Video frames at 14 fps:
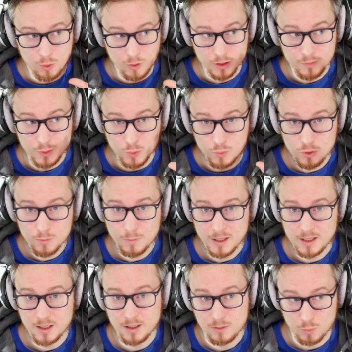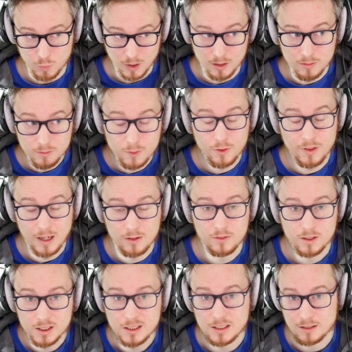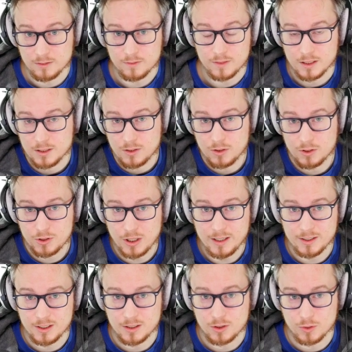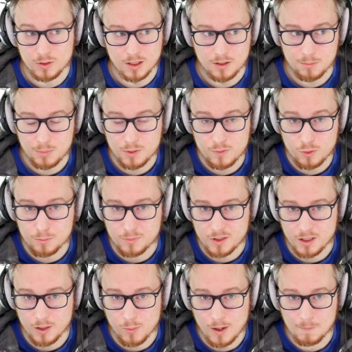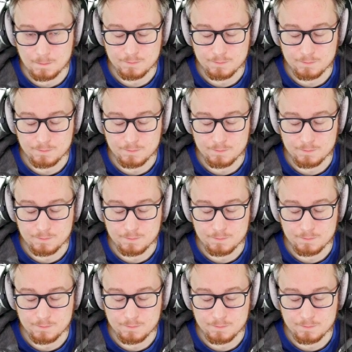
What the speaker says: Or if you do pick it, well, for that run it didn't fit into your strategy, so it doesn't perform very well.